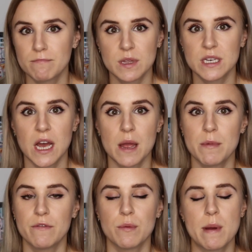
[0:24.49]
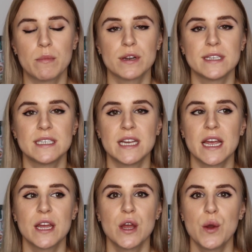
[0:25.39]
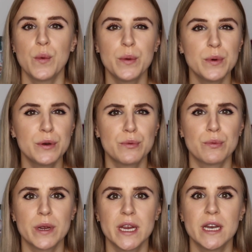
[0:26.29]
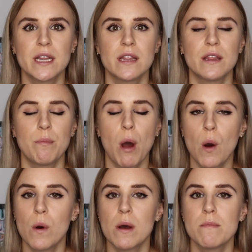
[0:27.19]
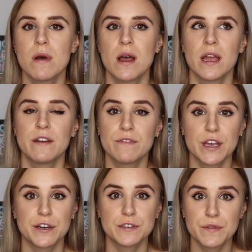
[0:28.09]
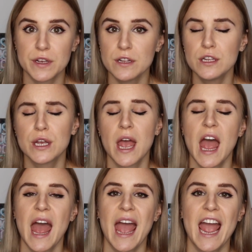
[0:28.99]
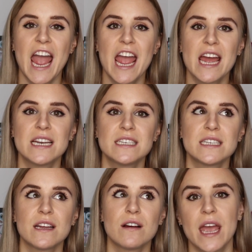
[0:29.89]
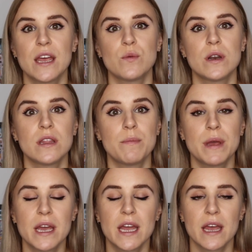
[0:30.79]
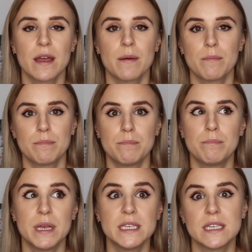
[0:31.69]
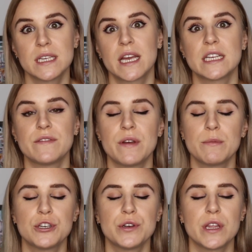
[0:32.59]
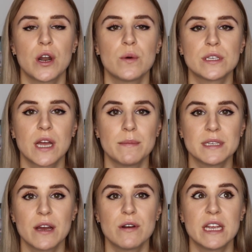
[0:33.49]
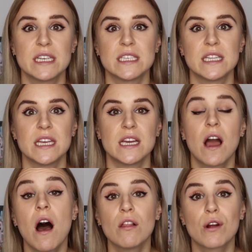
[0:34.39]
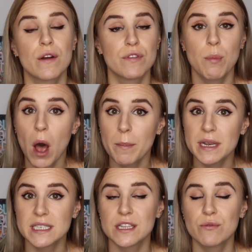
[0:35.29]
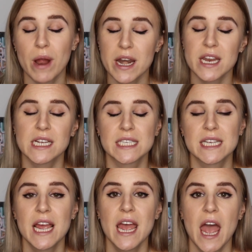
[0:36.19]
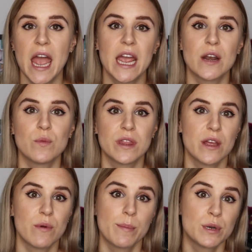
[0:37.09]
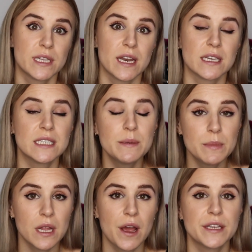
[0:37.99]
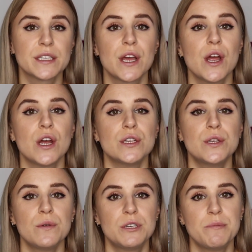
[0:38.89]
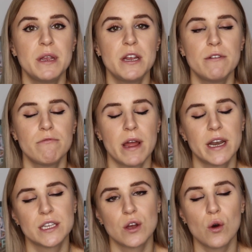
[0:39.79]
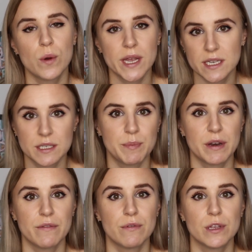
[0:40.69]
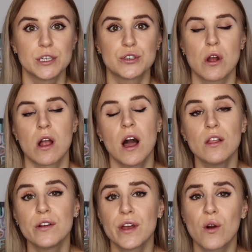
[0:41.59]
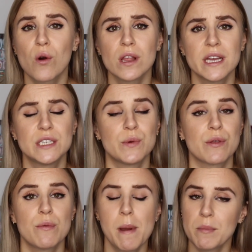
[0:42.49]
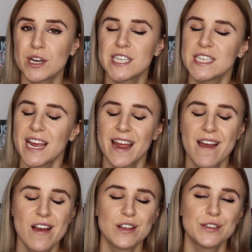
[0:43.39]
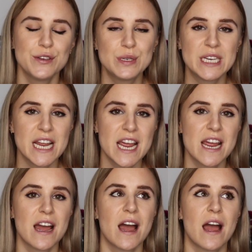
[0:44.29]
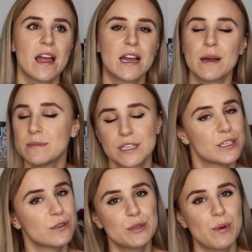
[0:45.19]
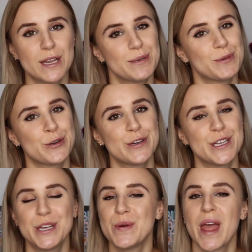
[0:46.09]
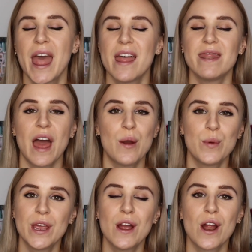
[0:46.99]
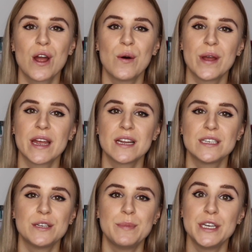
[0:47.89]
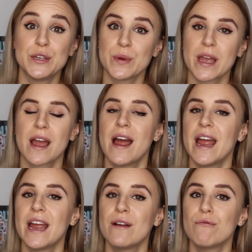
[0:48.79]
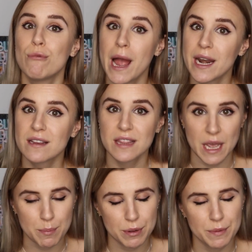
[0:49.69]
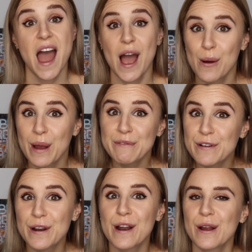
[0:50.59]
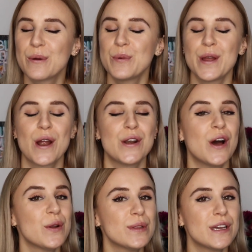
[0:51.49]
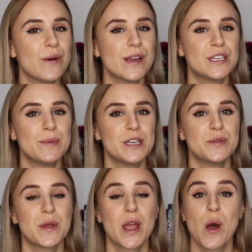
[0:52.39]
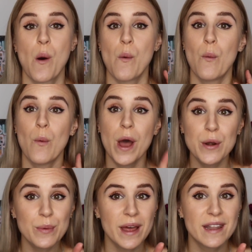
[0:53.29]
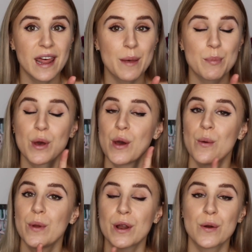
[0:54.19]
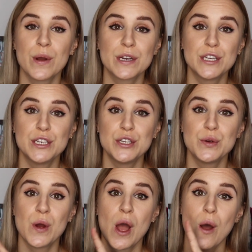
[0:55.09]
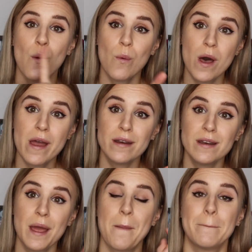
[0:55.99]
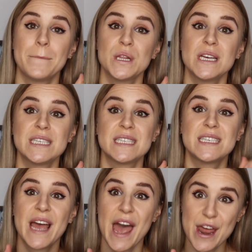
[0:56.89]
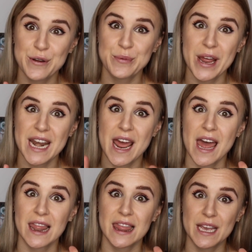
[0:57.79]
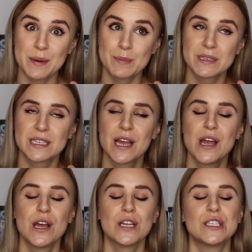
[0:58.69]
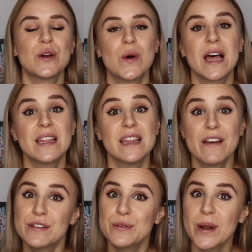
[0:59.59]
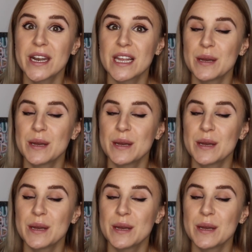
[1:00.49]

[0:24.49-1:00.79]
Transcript: the time of Remembrance Day, we would read the poem In Flanders Field, and one of the big pieces, I guess, of imagery that always comes out is the color of the poppies and the redness and what they represent and symbolize. So to me, red has always been a really strong color that correlates with Remembrance Day. So today, it comes as no surprise, I'm sure, to you, that we are going to be doing a red lip. However, we are not only going to be doing one red lip, we are going to do 1 plus 10 red lips. So 11 red